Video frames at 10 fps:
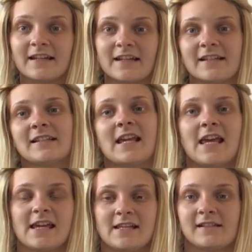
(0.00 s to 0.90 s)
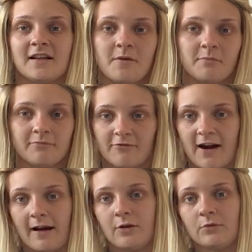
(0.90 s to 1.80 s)
it is
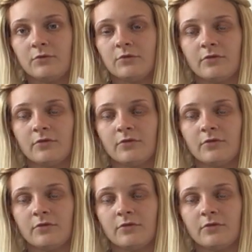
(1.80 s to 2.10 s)
brown.